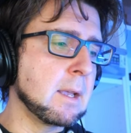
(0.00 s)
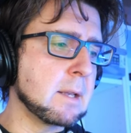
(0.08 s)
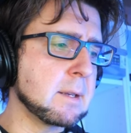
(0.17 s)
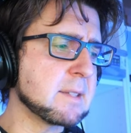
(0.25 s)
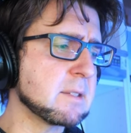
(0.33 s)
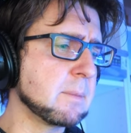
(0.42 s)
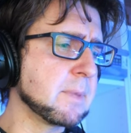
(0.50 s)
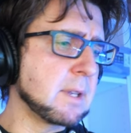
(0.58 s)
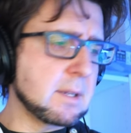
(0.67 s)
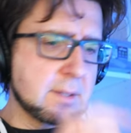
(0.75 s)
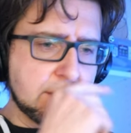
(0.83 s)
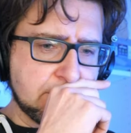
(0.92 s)
And that's something
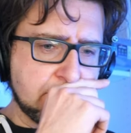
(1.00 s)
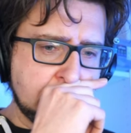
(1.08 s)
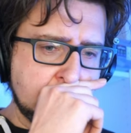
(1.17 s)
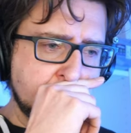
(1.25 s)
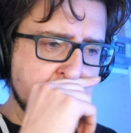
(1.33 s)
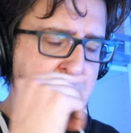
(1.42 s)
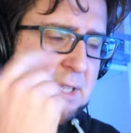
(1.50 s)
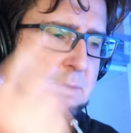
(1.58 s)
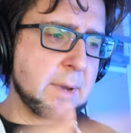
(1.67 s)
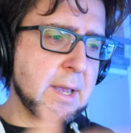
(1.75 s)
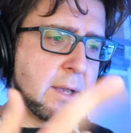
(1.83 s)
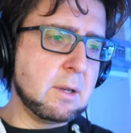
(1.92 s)
that's very important.
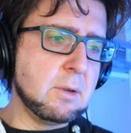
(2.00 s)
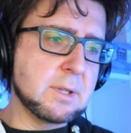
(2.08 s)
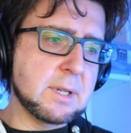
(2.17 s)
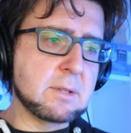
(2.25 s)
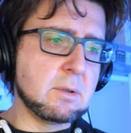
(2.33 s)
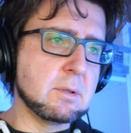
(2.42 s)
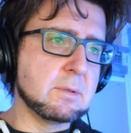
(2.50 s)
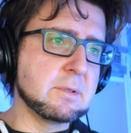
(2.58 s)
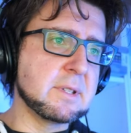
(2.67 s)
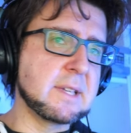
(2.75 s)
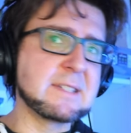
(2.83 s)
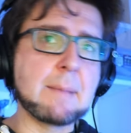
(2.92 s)
That's why I look at all
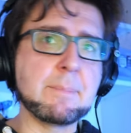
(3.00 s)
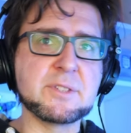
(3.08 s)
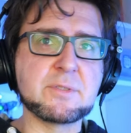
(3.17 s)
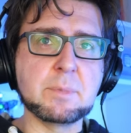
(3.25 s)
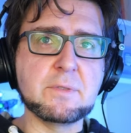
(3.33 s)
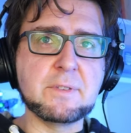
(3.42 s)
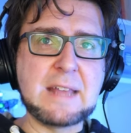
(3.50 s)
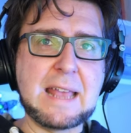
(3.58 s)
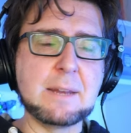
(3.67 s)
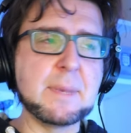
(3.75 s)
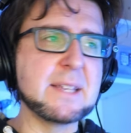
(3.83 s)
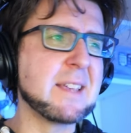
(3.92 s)
those examples from different
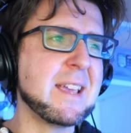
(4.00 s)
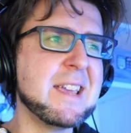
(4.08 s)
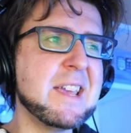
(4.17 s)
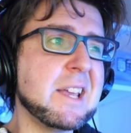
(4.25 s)
animes.